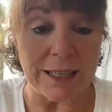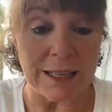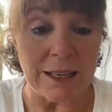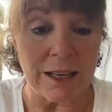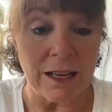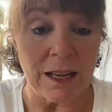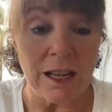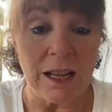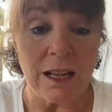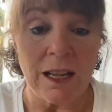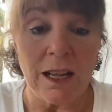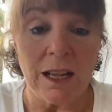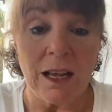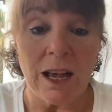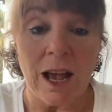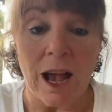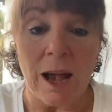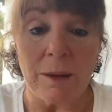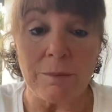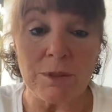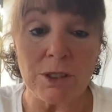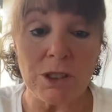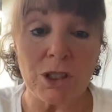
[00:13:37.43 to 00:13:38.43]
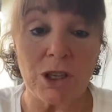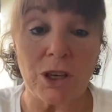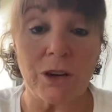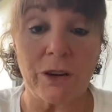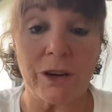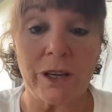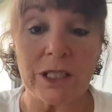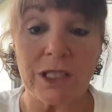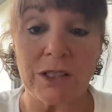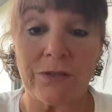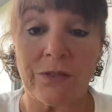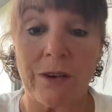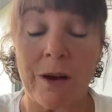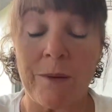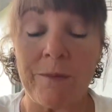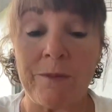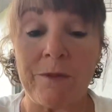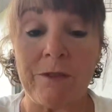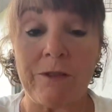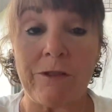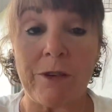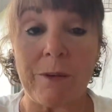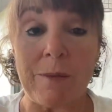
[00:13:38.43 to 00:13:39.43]
And I'm just curious
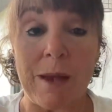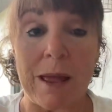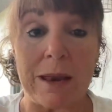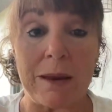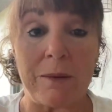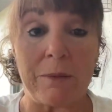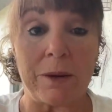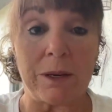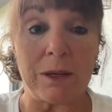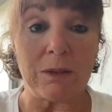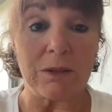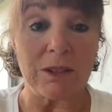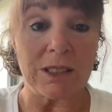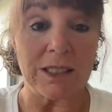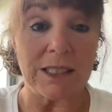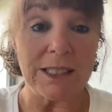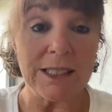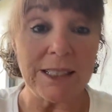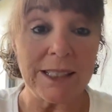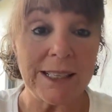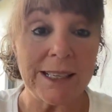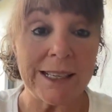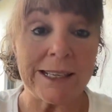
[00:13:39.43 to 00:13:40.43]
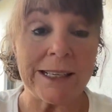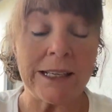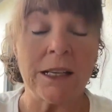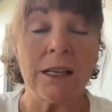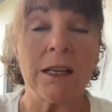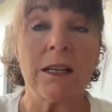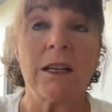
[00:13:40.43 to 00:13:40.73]
from anyone who's listening,